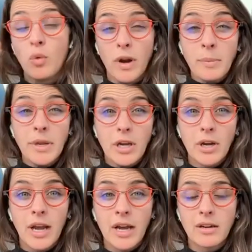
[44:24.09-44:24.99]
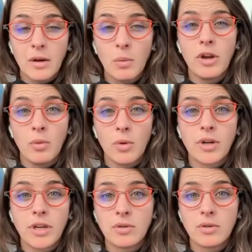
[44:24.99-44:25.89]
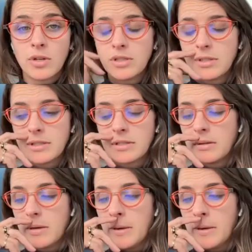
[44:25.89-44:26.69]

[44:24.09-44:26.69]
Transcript: you want to be good at, and what you're working towards.